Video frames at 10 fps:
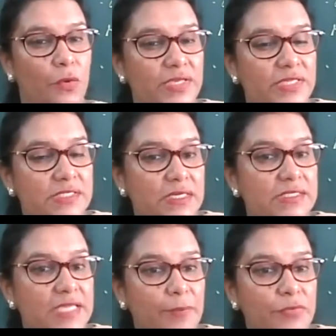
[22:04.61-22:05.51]
we uh,
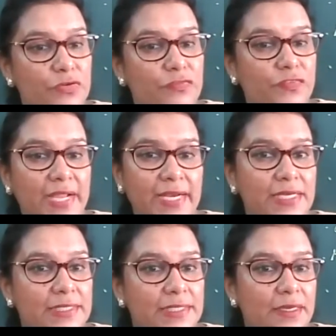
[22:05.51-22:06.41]
seem to forget
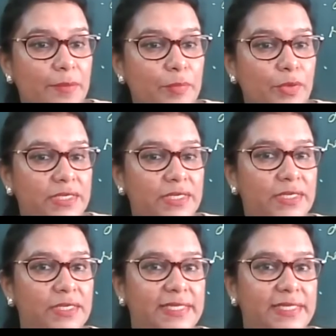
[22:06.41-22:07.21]
little important uh,